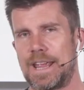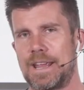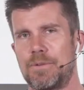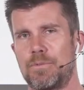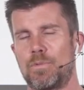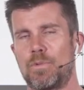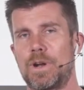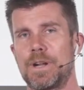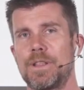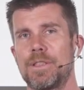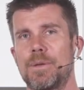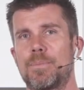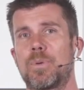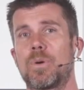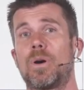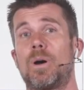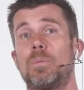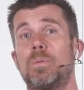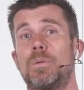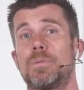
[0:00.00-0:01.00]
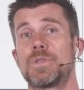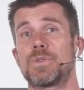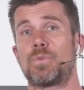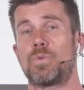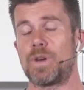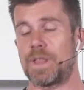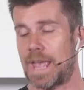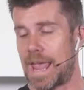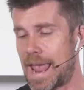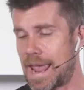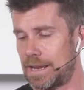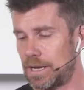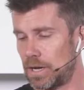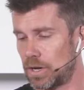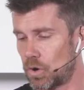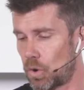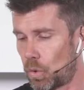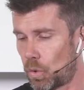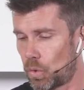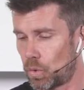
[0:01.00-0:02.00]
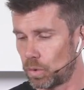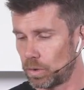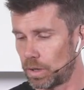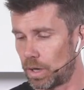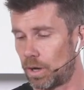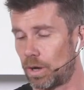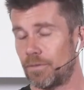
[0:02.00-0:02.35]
and one of the problems with adding all